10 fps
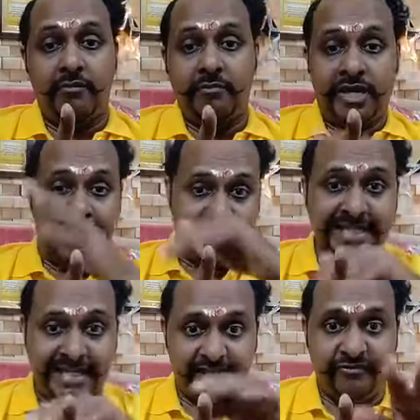Money is
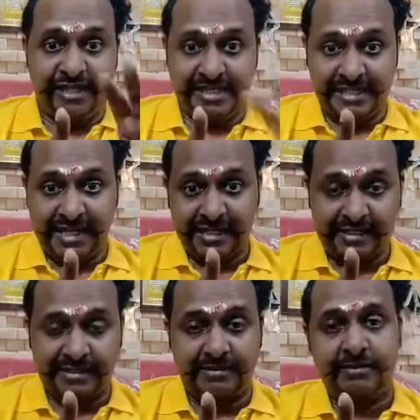less, fee is
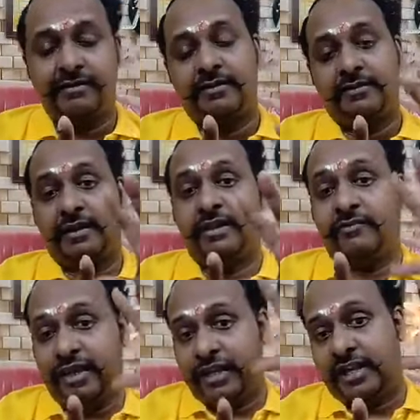less,
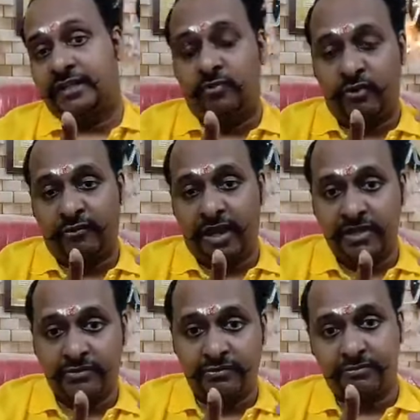certificate has more
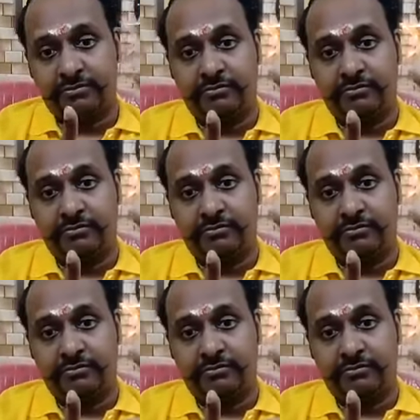value,